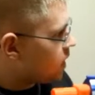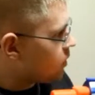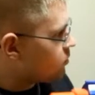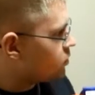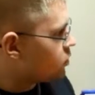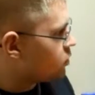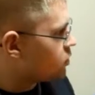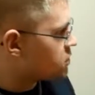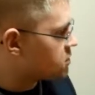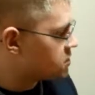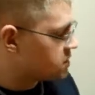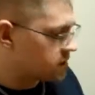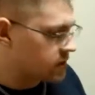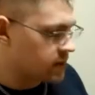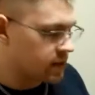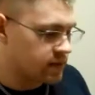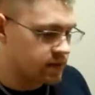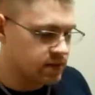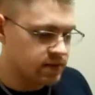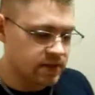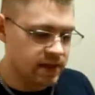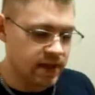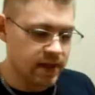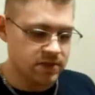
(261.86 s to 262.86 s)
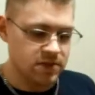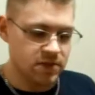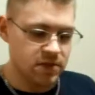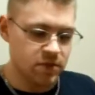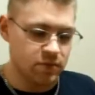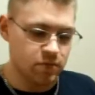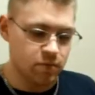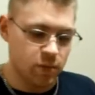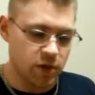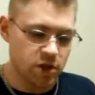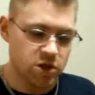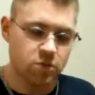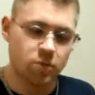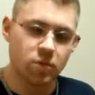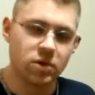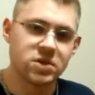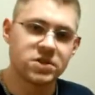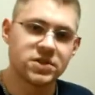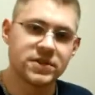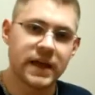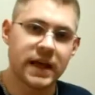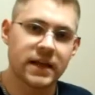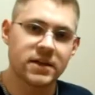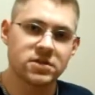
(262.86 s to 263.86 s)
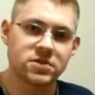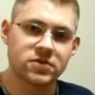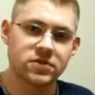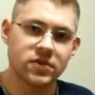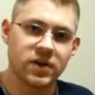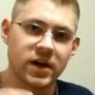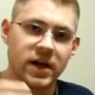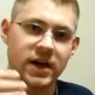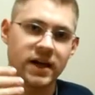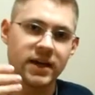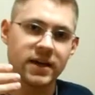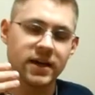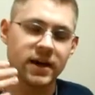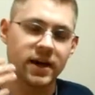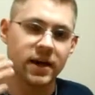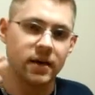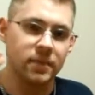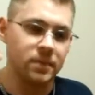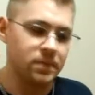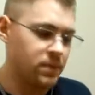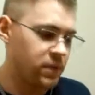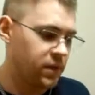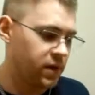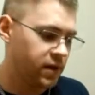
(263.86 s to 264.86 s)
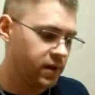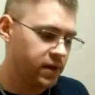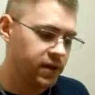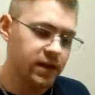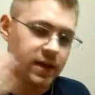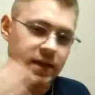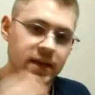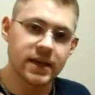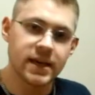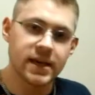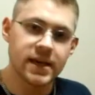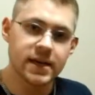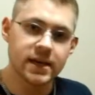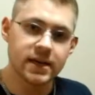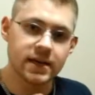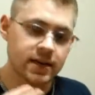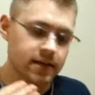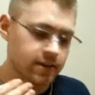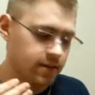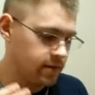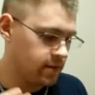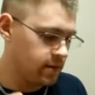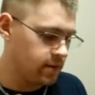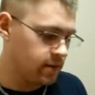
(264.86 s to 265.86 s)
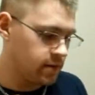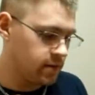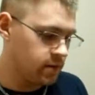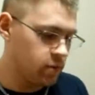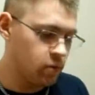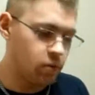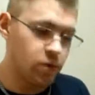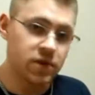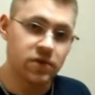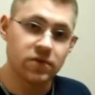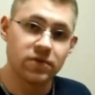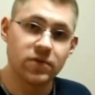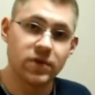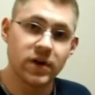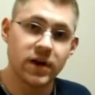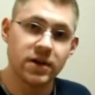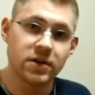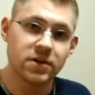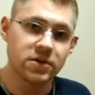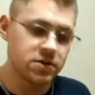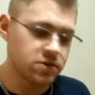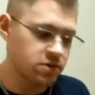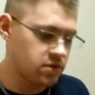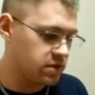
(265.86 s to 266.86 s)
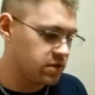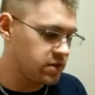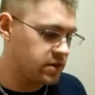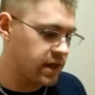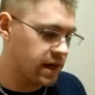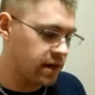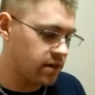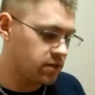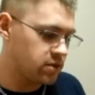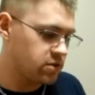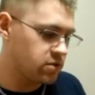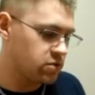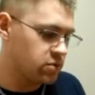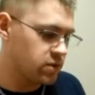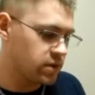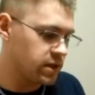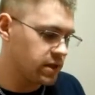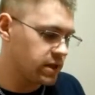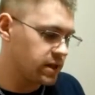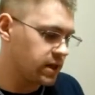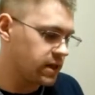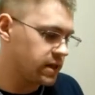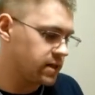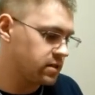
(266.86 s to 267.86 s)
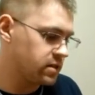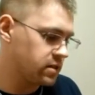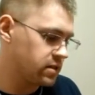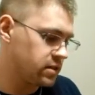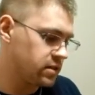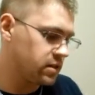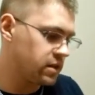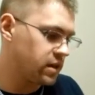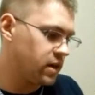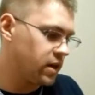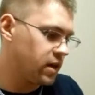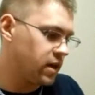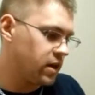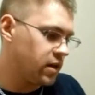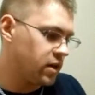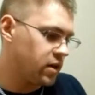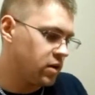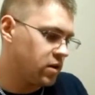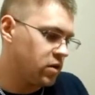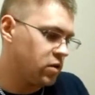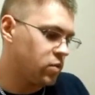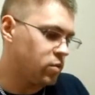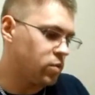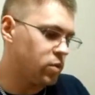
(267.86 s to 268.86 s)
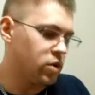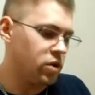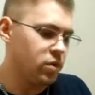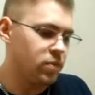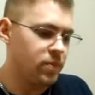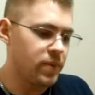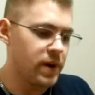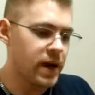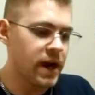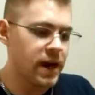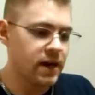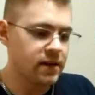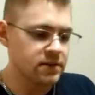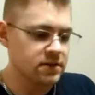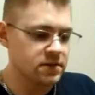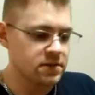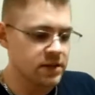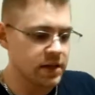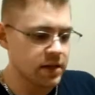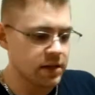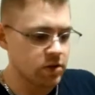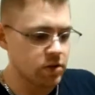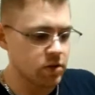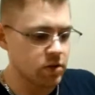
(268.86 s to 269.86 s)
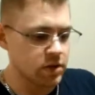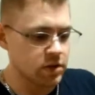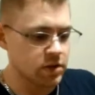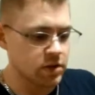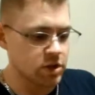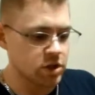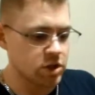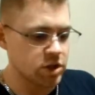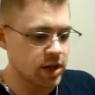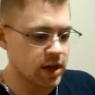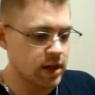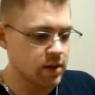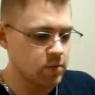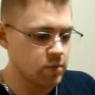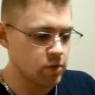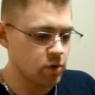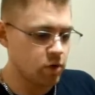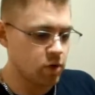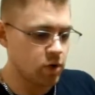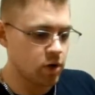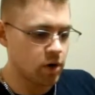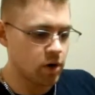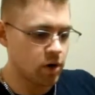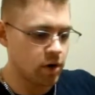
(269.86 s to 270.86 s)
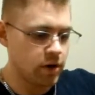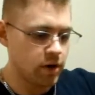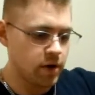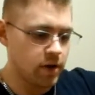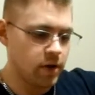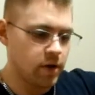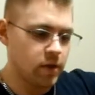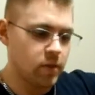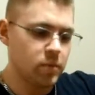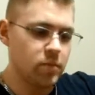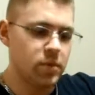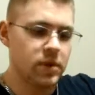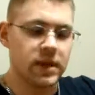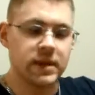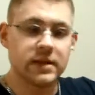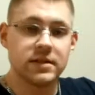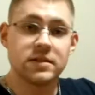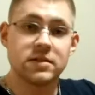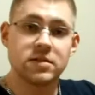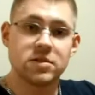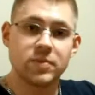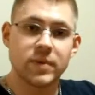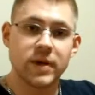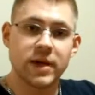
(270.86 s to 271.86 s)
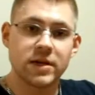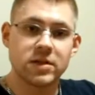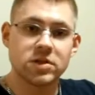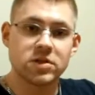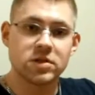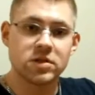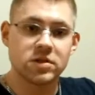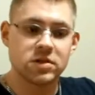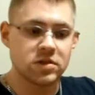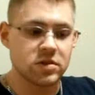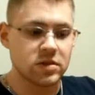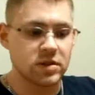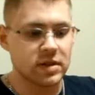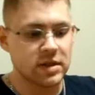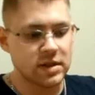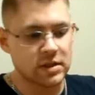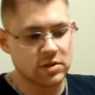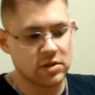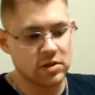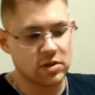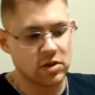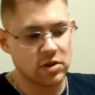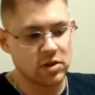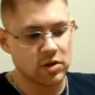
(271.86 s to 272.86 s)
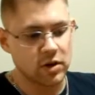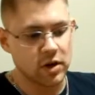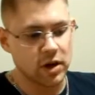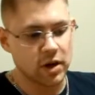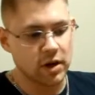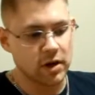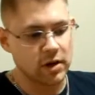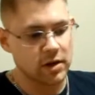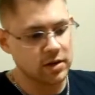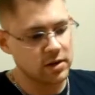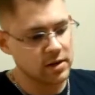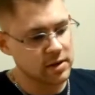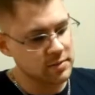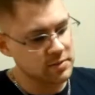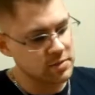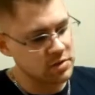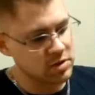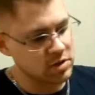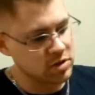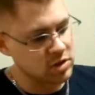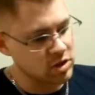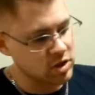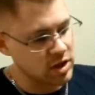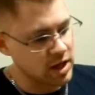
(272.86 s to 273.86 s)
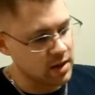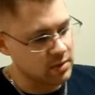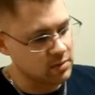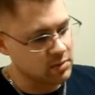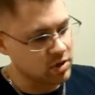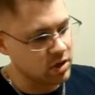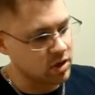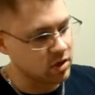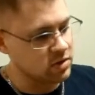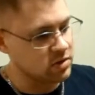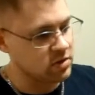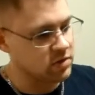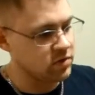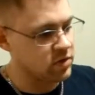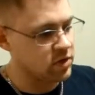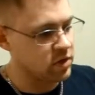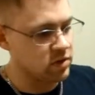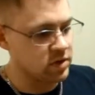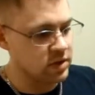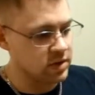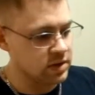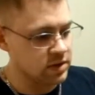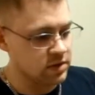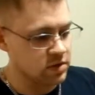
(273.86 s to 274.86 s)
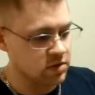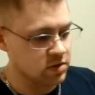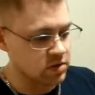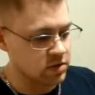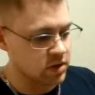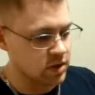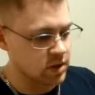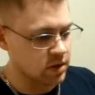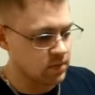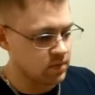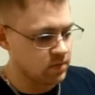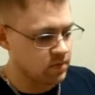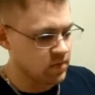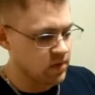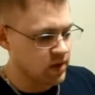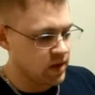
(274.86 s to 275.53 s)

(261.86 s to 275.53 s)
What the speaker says: I'm noticing that this has a much more satisfying kick when it fires. The sound is really nice. Pull it back, let's take a look in the jam door. Plenty spacious. You can get to your clips and your jam darts very easily.